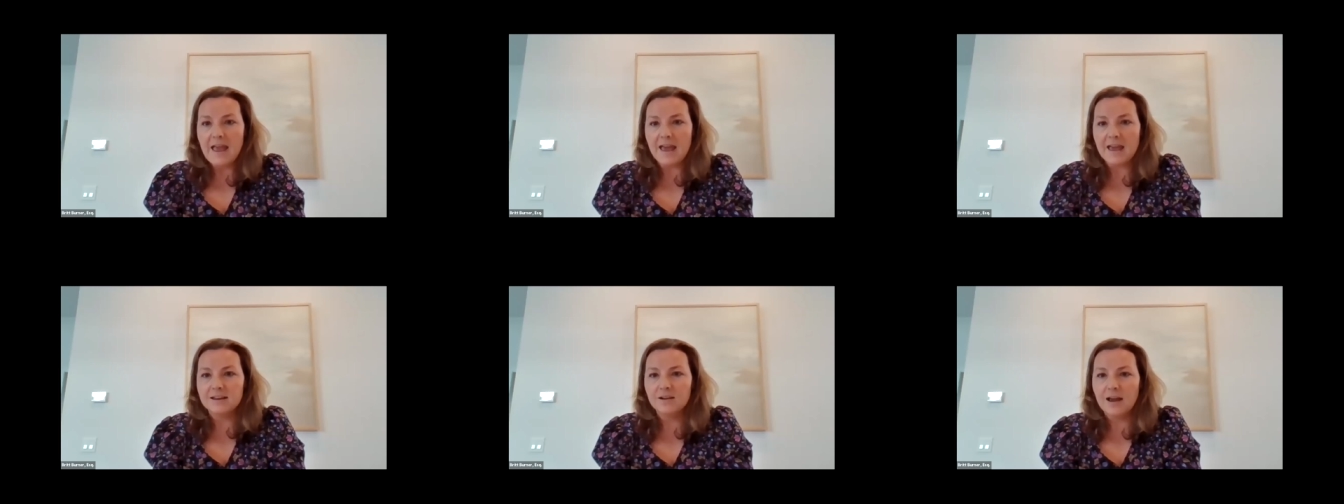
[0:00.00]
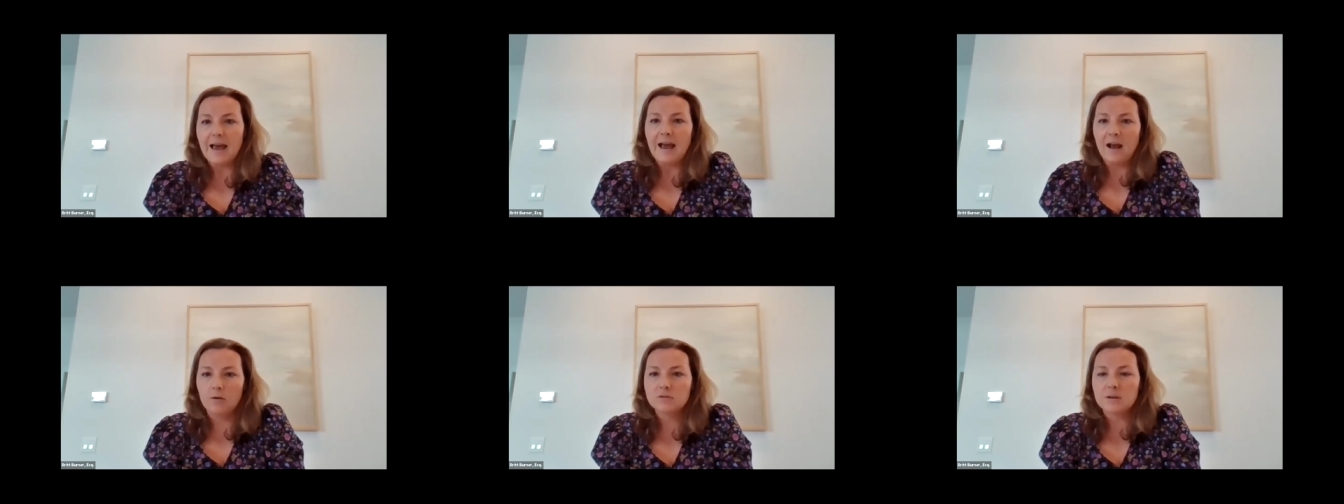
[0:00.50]
and
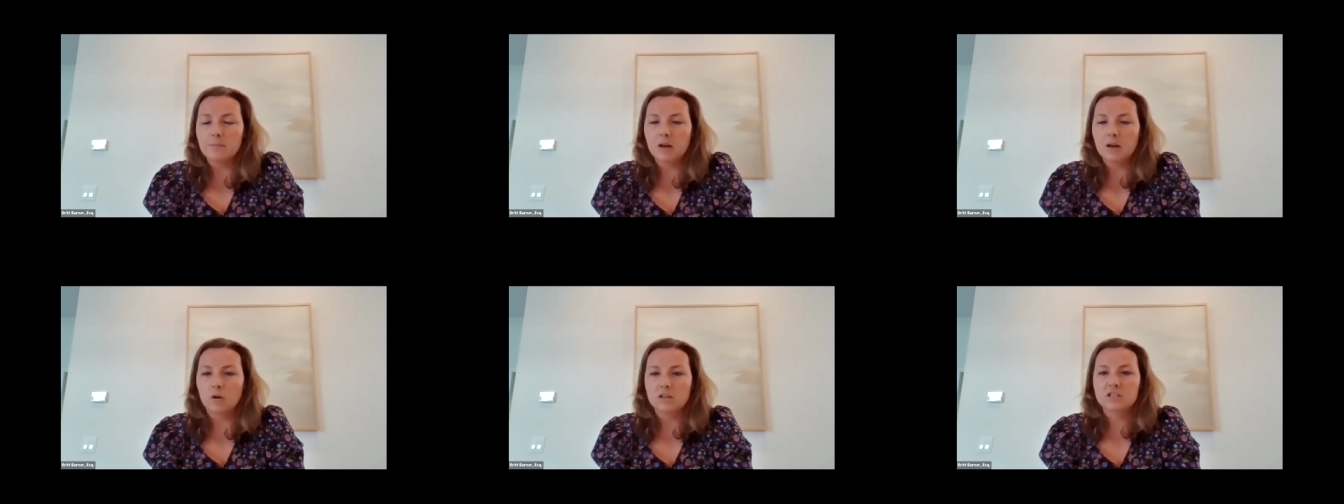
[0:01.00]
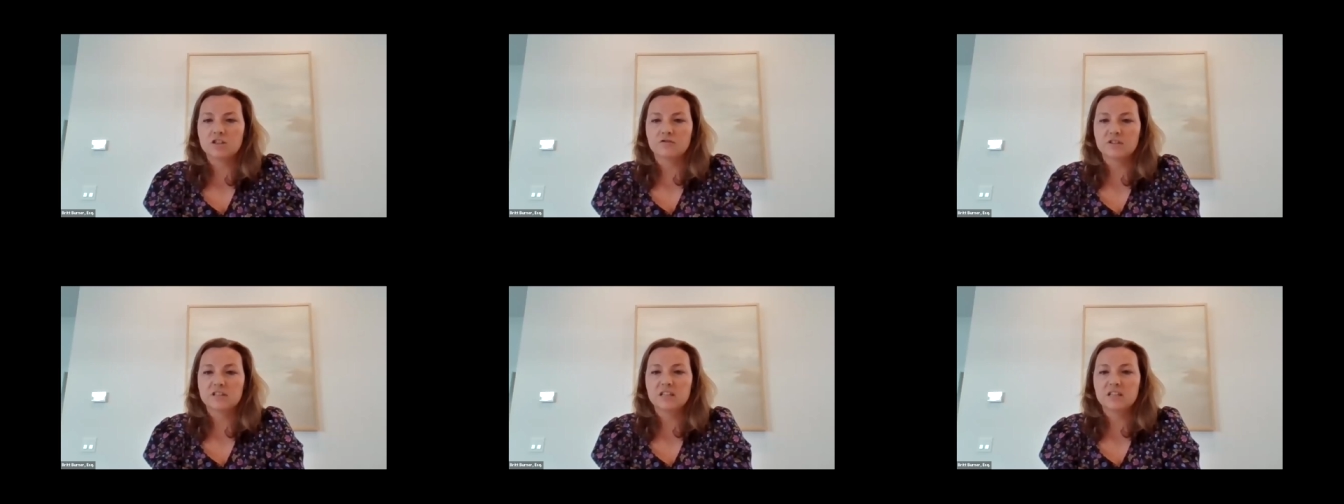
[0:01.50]
how somebody wants to
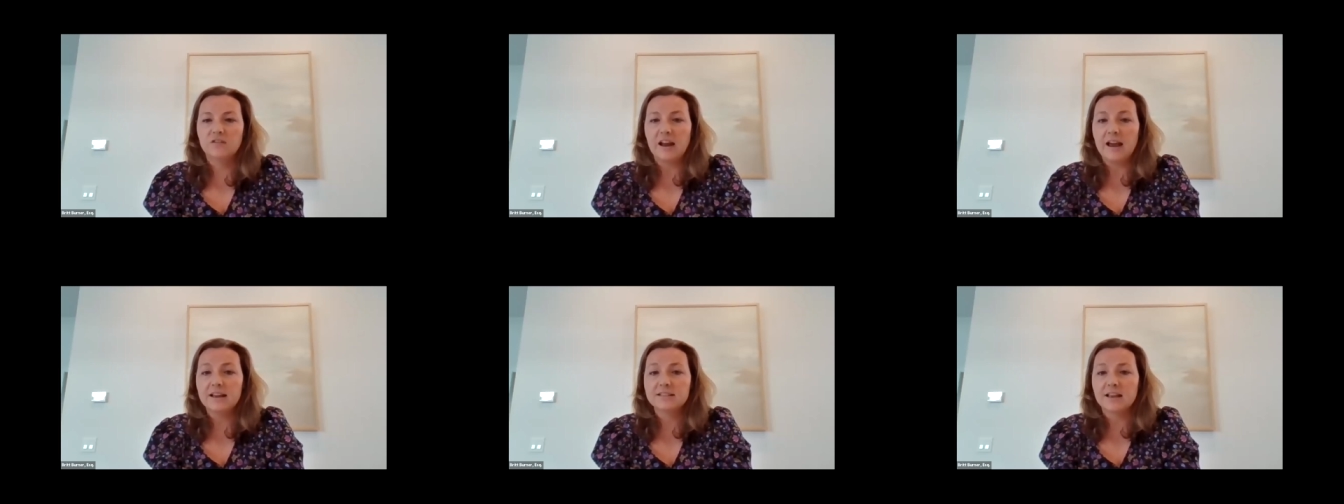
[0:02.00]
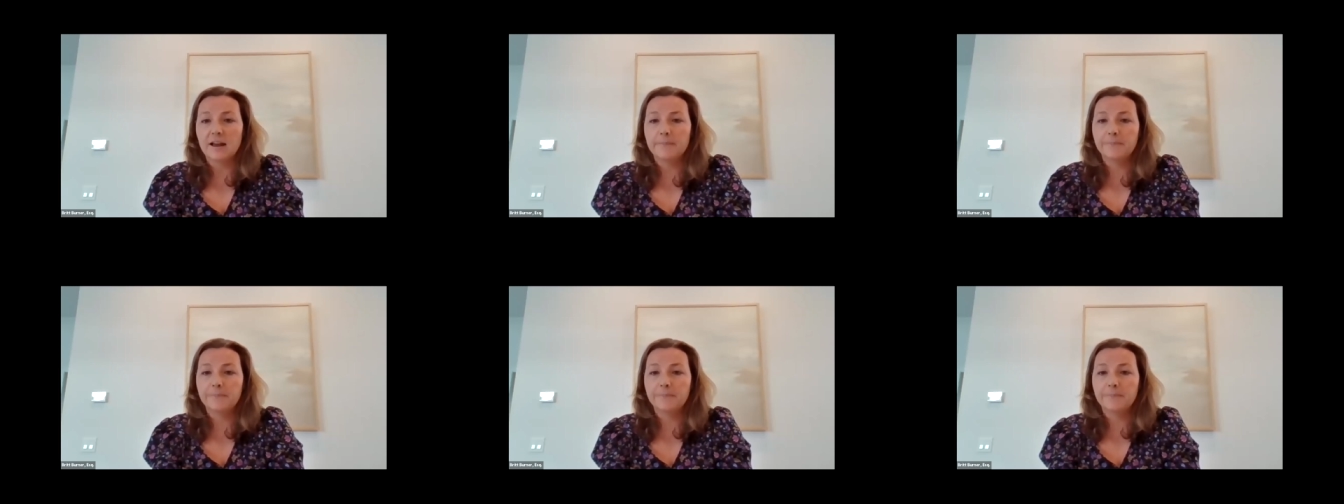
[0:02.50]
receive an asset.